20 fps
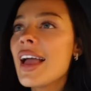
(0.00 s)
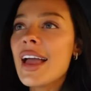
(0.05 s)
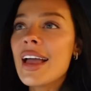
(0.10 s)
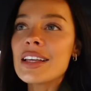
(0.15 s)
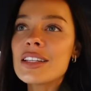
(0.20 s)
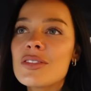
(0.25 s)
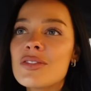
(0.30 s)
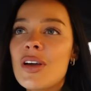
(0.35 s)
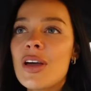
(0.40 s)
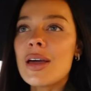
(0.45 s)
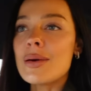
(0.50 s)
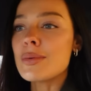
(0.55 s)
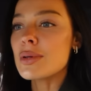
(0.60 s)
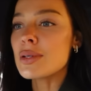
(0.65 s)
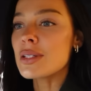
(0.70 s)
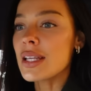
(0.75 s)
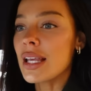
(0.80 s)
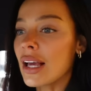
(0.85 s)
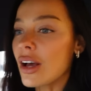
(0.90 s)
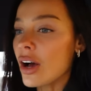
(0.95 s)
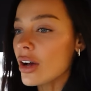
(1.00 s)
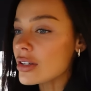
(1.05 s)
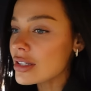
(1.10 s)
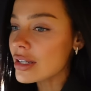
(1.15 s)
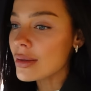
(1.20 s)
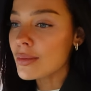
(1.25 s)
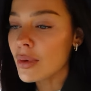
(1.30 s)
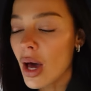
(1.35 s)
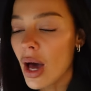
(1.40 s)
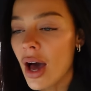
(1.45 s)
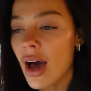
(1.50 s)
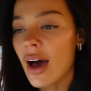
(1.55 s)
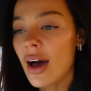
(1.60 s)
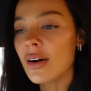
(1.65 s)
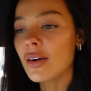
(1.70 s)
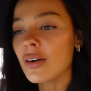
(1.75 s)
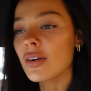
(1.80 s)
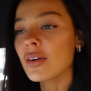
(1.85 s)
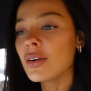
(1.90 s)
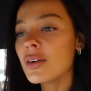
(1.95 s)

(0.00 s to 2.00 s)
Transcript: It's famous in Gossip Girl,